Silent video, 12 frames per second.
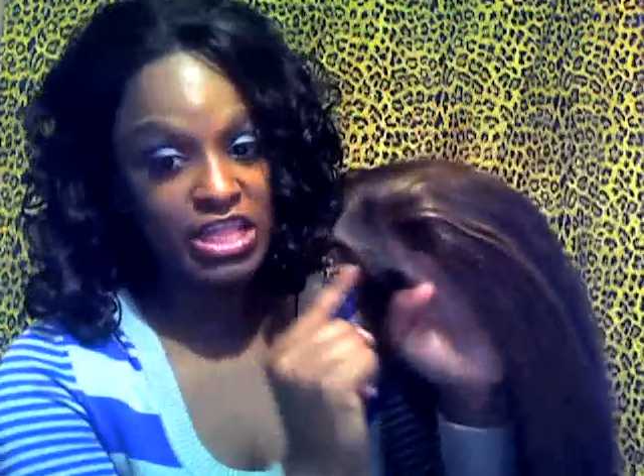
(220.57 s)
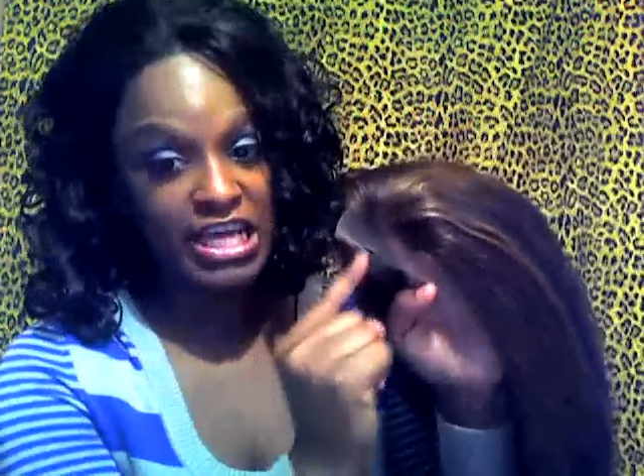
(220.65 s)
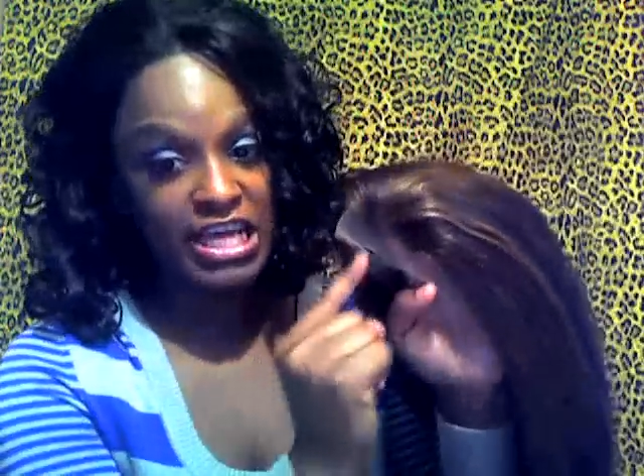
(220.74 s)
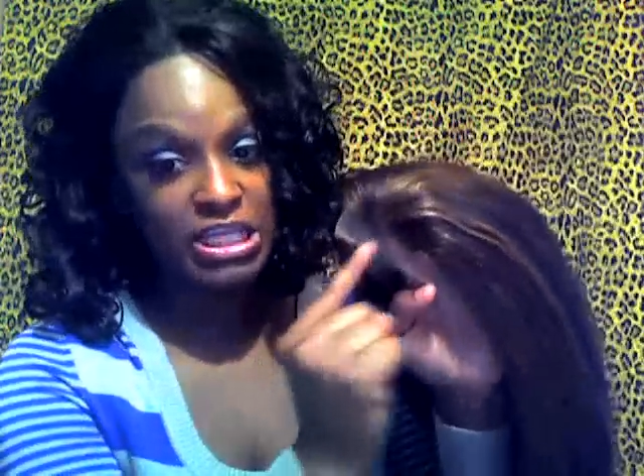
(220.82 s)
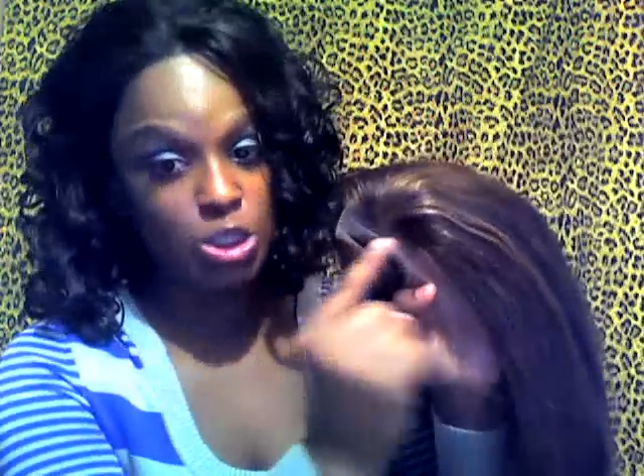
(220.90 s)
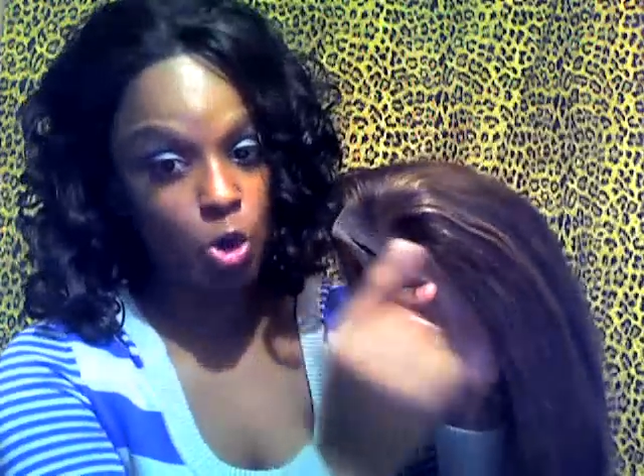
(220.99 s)

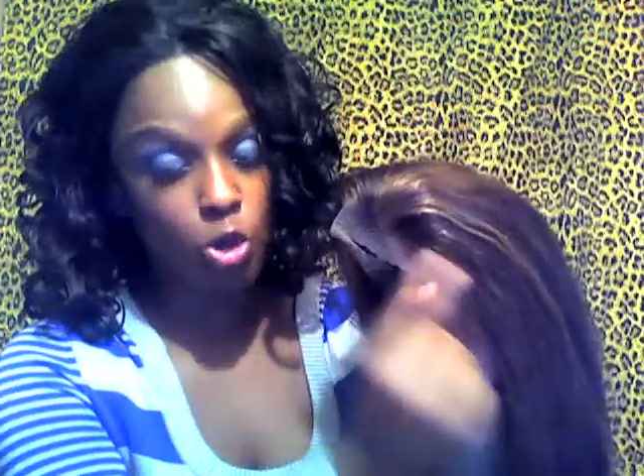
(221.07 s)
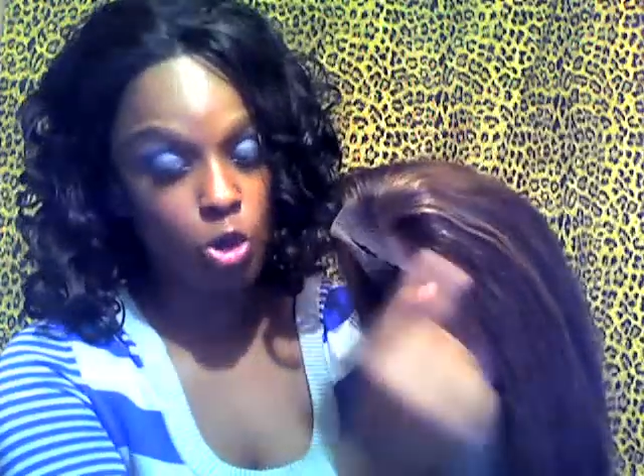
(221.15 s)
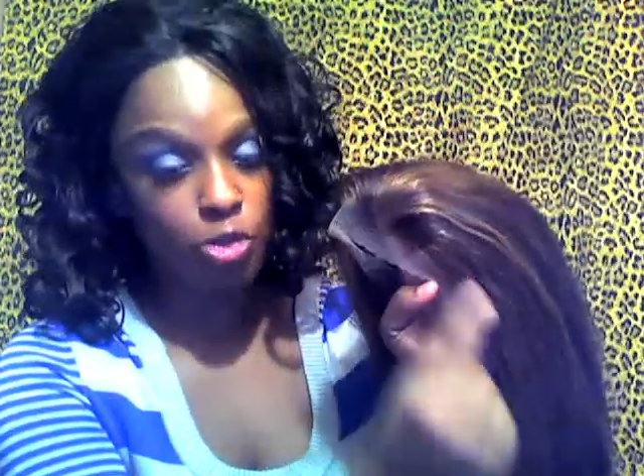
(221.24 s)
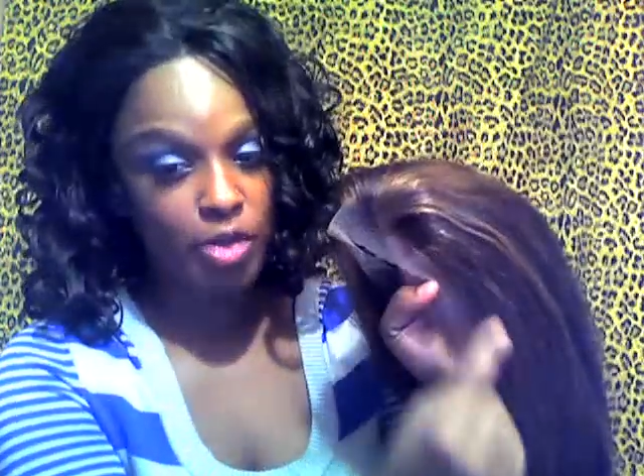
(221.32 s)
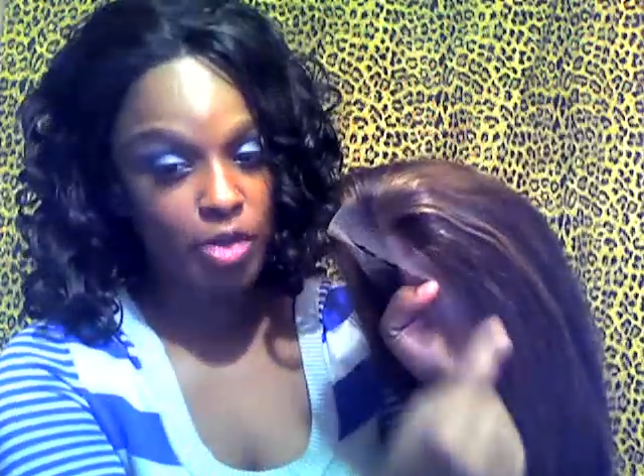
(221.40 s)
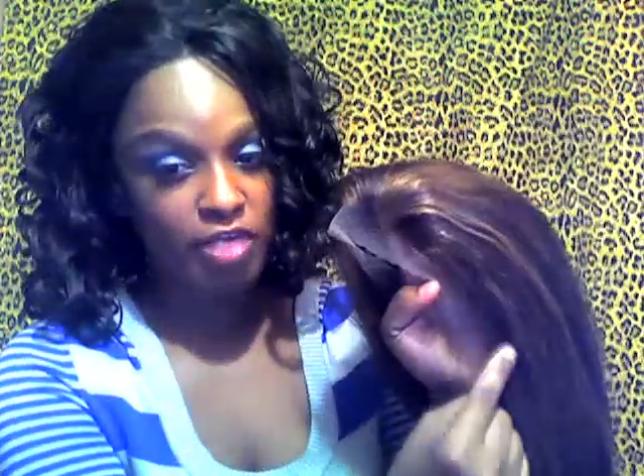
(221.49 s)
lace all
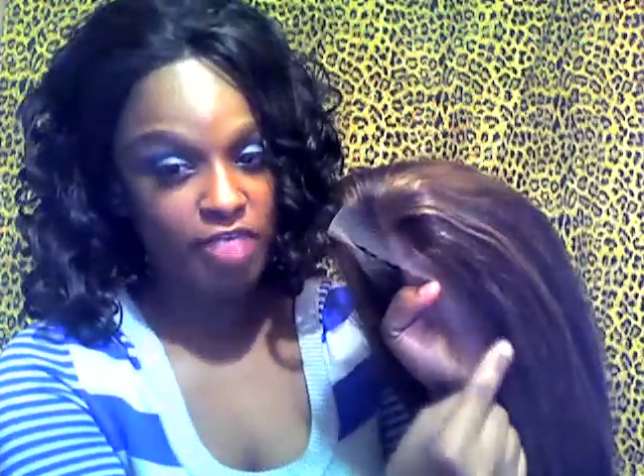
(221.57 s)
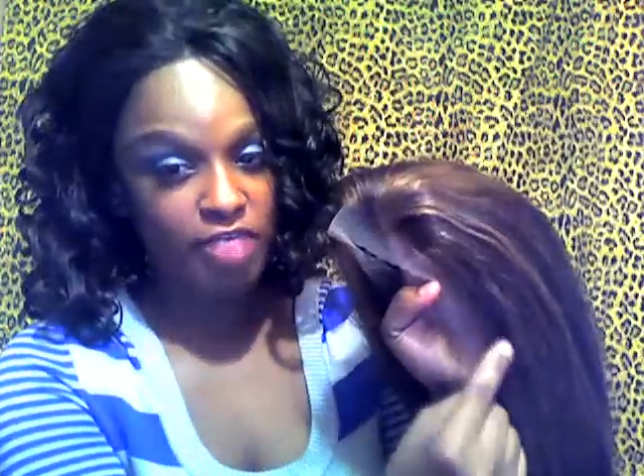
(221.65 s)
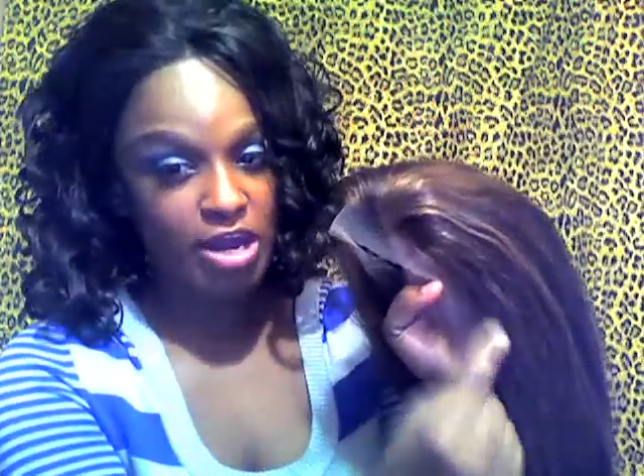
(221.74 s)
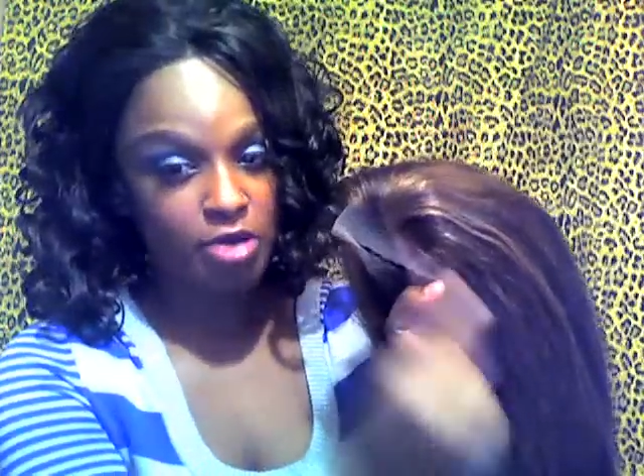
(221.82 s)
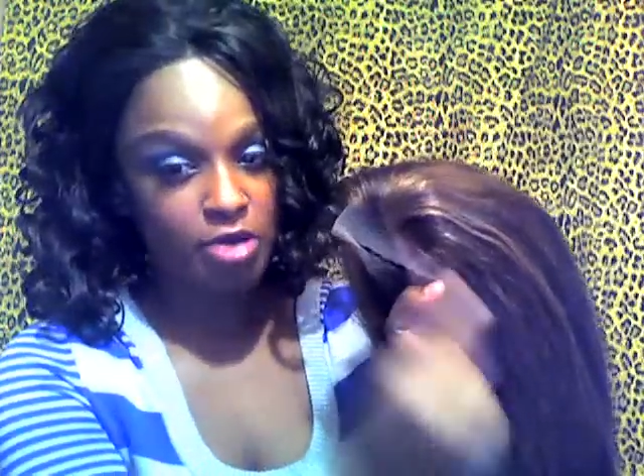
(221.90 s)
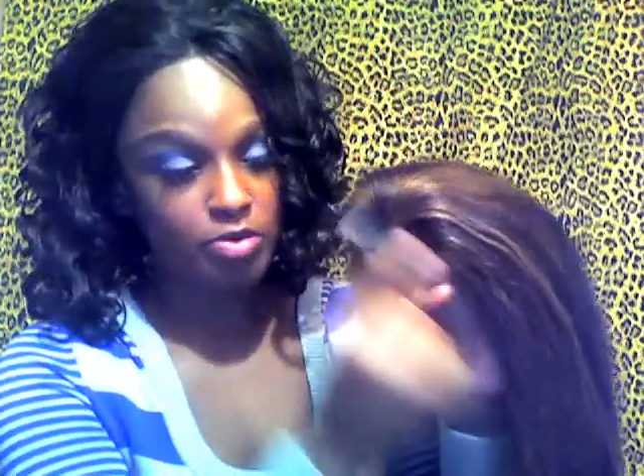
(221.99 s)
the way
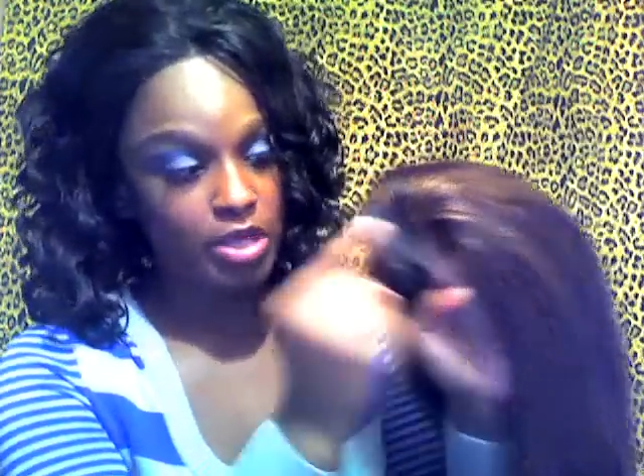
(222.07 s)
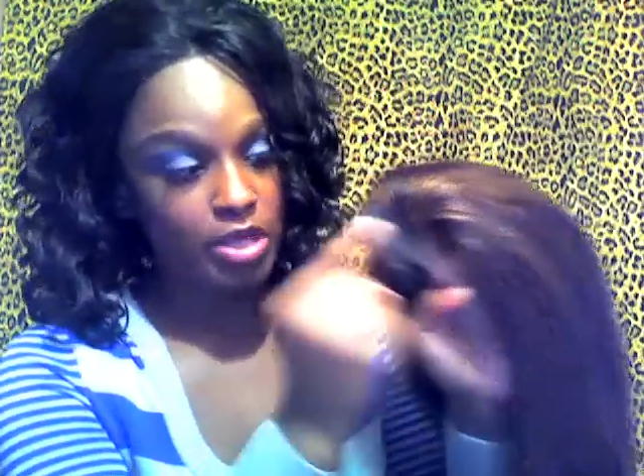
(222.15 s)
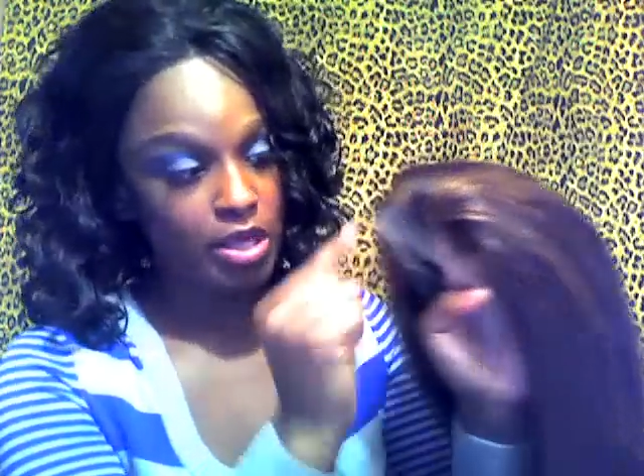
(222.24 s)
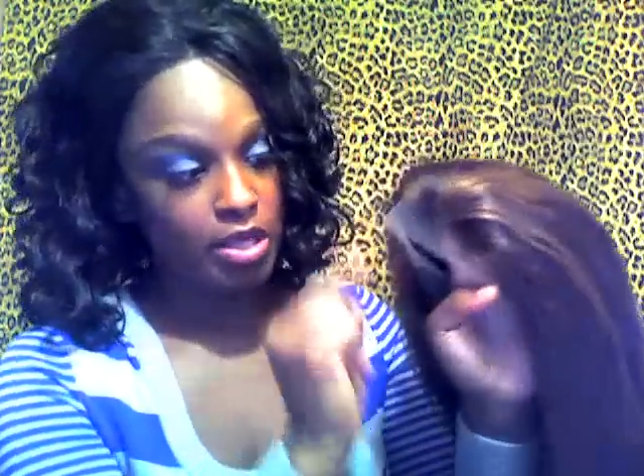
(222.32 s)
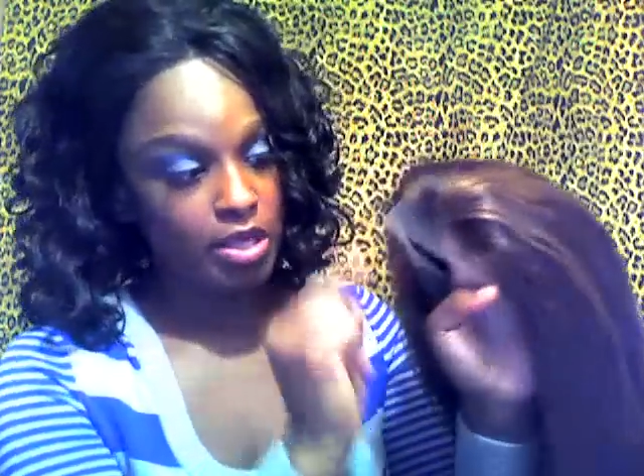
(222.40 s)
around